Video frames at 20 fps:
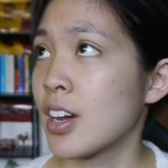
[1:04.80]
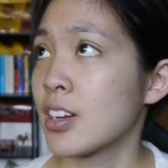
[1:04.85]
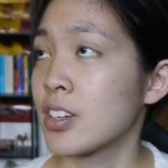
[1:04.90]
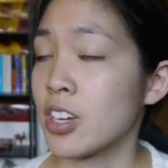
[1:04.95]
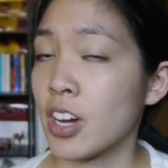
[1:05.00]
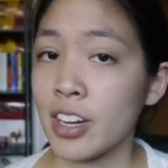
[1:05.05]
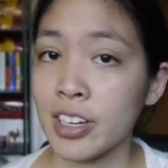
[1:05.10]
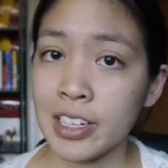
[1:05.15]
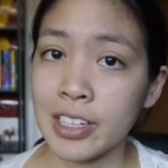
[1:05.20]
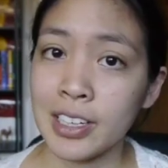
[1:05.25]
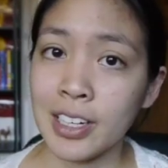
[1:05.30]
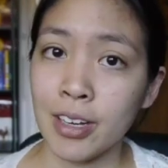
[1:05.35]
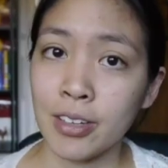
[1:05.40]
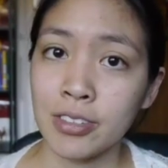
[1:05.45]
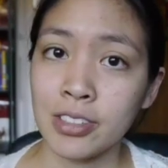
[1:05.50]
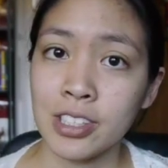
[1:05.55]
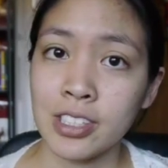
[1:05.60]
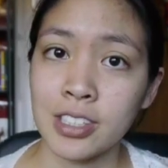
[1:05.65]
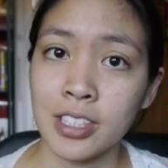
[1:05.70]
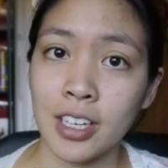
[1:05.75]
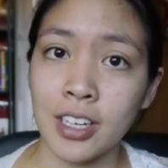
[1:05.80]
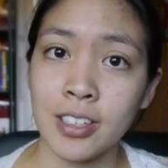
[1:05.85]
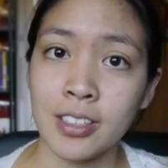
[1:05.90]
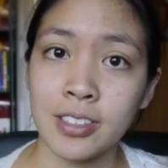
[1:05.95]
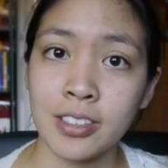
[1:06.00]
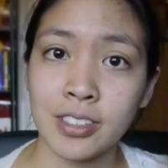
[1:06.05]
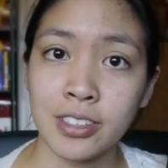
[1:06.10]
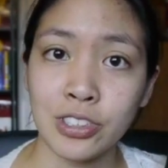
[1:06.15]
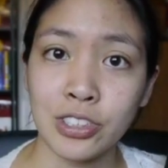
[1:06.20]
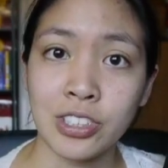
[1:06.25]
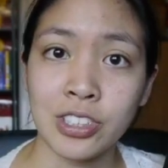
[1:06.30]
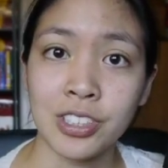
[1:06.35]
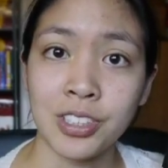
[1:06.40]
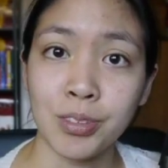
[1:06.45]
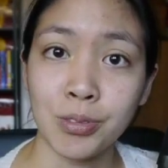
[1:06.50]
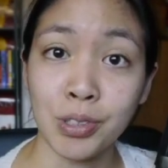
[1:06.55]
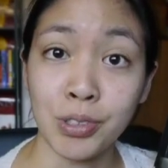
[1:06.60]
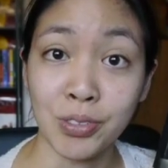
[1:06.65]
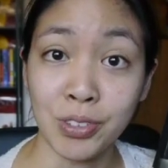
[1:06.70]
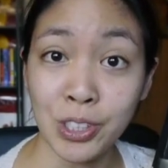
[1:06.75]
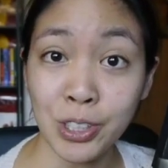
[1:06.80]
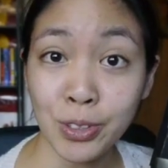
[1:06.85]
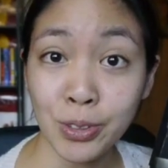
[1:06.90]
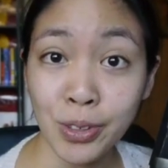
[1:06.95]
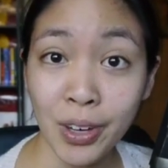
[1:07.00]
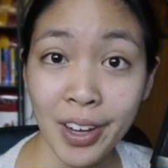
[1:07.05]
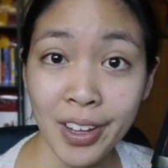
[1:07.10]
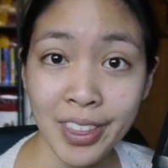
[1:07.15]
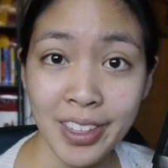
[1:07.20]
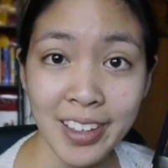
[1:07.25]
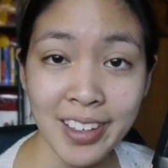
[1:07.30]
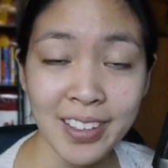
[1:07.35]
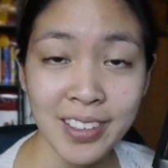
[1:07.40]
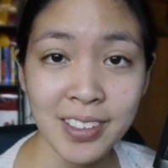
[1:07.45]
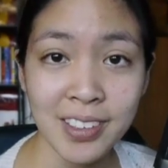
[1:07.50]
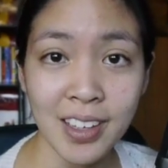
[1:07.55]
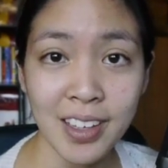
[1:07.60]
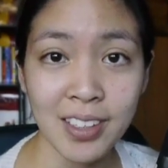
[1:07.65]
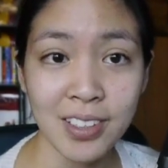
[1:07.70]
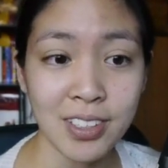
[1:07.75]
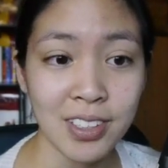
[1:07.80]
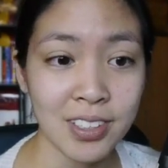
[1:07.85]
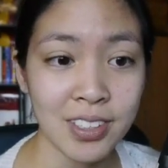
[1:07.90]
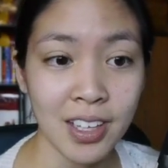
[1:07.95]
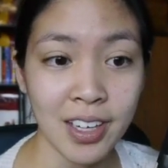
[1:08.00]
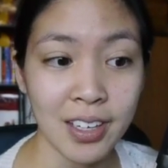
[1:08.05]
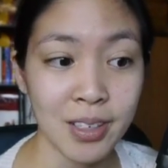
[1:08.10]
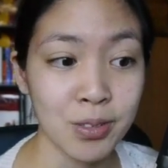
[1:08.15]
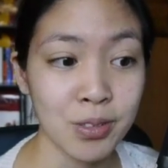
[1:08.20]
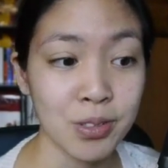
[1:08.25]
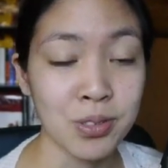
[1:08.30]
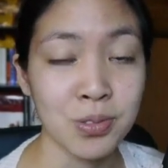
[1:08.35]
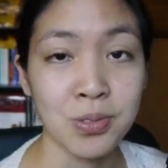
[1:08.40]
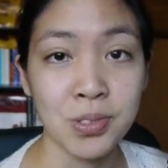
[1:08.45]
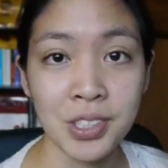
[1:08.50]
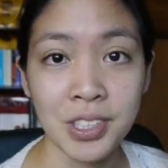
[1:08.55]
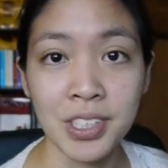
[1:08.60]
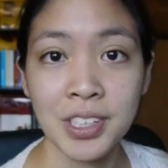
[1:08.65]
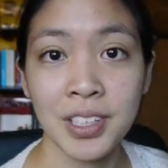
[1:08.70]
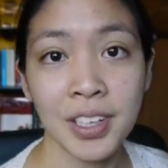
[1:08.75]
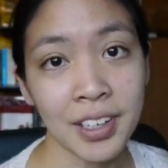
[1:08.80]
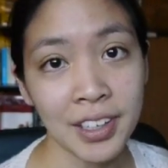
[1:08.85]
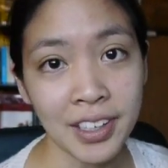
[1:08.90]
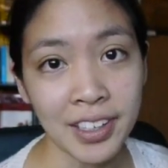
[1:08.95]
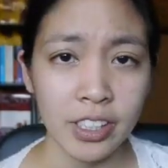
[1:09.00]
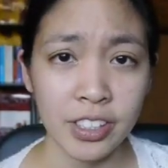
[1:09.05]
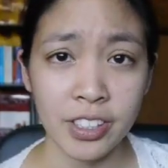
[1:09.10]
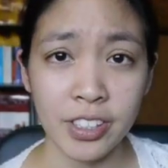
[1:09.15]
Talking Down the Sun's review on this, and she said it was really good.